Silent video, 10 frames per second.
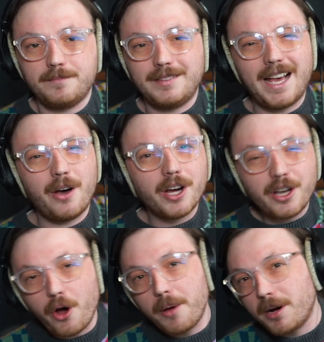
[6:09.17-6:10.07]
Now, I
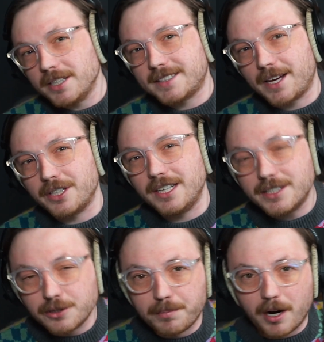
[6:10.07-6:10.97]
know I might sound a
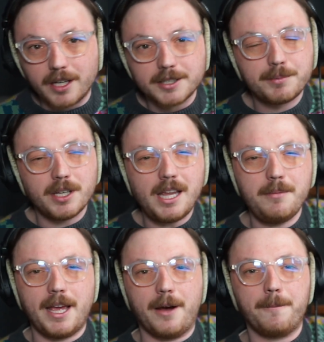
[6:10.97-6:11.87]
little biased, but hear
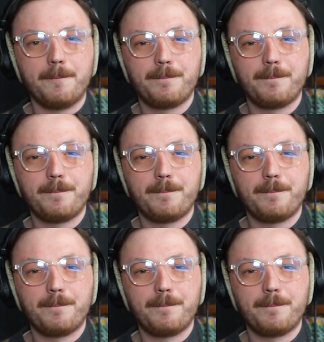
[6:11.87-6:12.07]
me out.